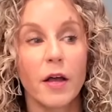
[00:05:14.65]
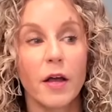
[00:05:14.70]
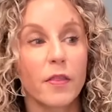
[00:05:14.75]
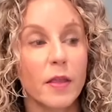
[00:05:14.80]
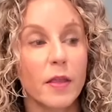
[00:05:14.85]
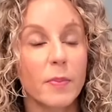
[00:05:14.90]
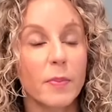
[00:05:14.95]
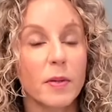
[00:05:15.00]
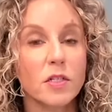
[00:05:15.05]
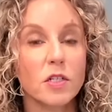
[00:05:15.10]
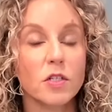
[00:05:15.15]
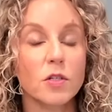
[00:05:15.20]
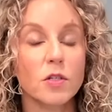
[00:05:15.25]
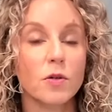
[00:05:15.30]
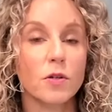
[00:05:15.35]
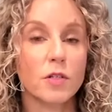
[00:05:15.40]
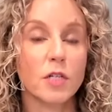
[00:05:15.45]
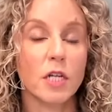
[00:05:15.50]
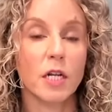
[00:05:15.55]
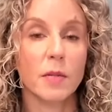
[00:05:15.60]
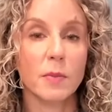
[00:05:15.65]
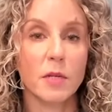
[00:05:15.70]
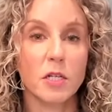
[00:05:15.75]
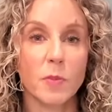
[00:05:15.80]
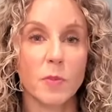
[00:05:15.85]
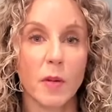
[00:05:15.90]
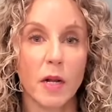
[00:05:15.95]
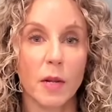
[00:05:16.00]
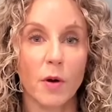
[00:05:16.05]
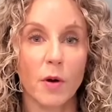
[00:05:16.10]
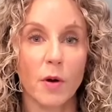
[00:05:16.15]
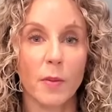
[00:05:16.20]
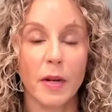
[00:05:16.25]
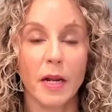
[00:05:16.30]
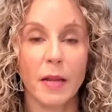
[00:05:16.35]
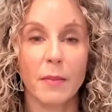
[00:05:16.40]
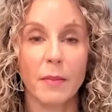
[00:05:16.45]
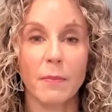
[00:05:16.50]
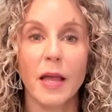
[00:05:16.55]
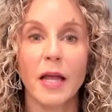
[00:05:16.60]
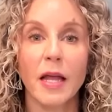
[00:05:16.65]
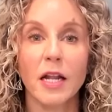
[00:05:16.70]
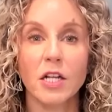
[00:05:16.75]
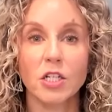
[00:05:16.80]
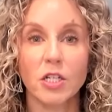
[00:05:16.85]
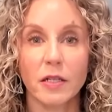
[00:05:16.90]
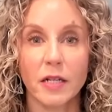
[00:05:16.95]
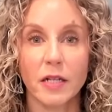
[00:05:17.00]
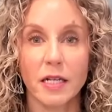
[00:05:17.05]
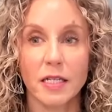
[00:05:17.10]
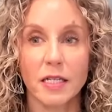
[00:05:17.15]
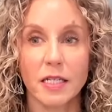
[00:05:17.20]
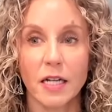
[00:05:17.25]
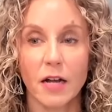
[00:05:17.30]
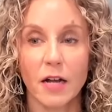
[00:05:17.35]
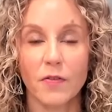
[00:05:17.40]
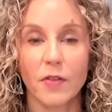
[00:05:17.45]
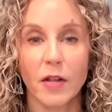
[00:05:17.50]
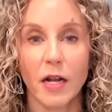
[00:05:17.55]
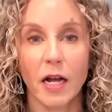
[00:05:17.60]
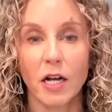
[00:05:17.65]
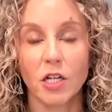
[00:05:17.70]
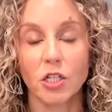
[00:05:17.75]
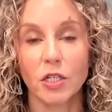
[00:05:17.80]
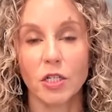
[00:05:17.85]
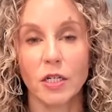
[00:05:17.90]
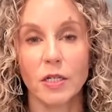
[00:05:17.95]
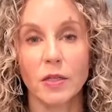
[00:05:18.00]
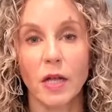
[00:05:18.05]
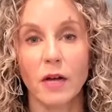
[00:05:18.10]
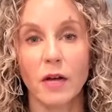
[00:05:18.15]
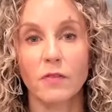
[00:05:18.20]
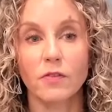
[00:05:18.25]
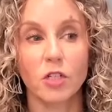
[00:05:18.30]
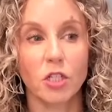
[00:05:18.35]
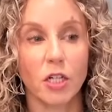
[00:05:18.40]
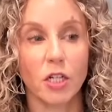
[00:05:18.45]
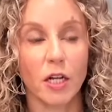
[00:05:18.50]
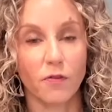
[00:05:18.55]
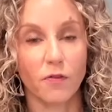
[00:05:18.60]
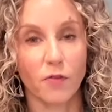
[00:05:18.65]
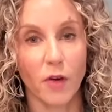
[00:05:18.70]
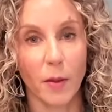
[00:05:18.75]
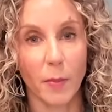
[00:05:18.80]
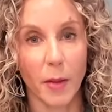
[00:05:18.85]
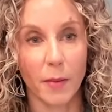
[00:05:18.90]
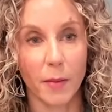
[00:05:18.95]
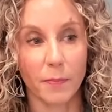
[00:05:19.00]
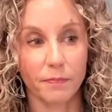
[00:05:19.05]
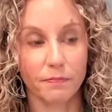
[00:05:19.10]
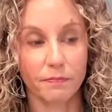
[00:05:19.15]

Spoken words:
the business owner is going to be spending more money managing that stuff than actually leveraging from it.